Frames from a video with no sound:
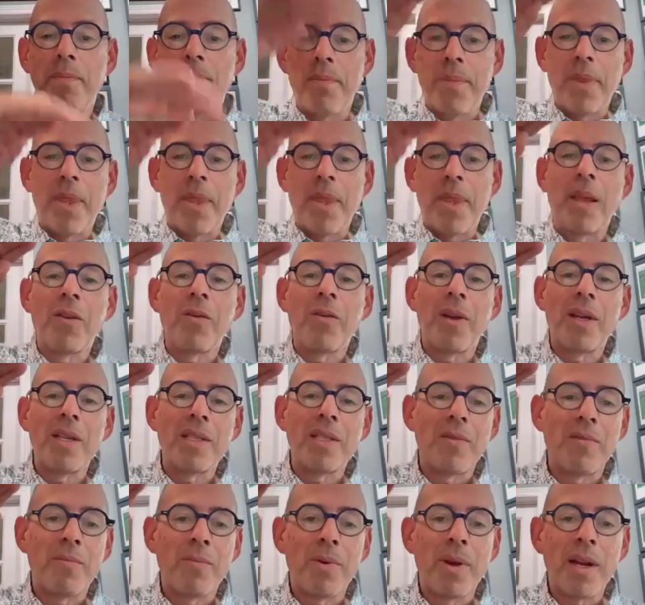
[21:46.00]
increase
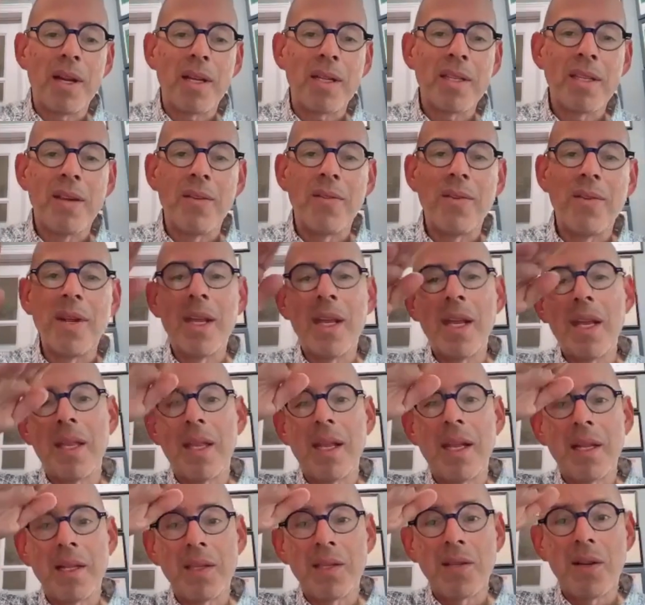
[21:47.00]
of productivity, and then
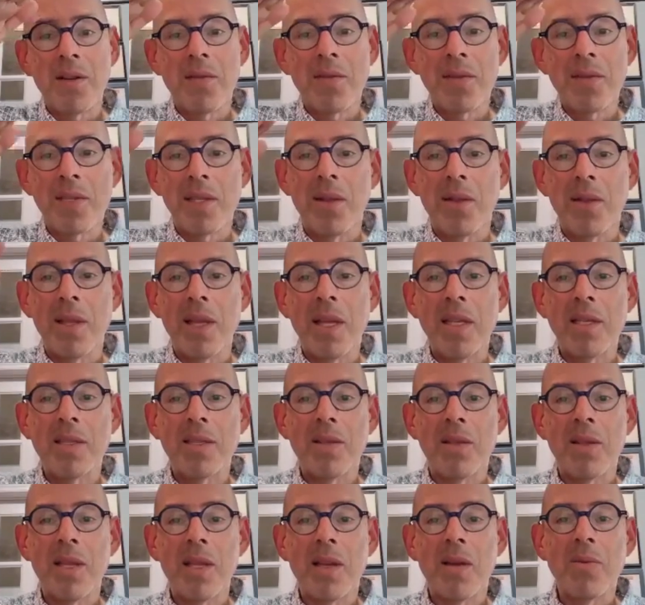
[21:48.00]
it sort of slowly
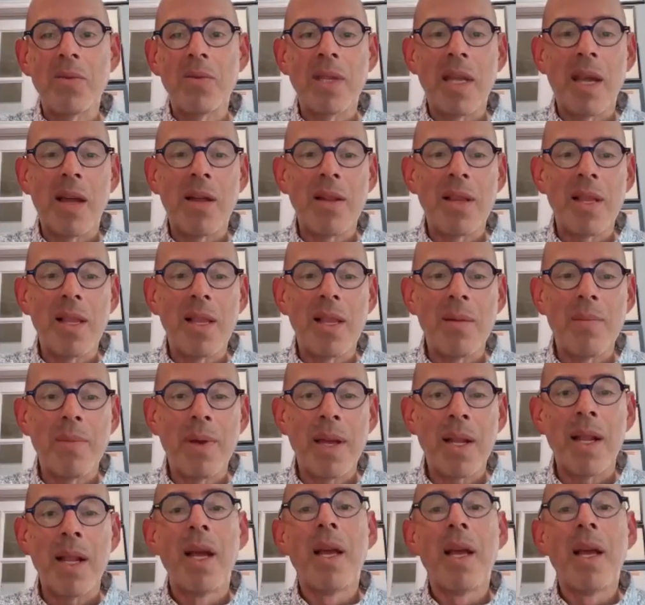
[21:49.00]
goes down a little bit.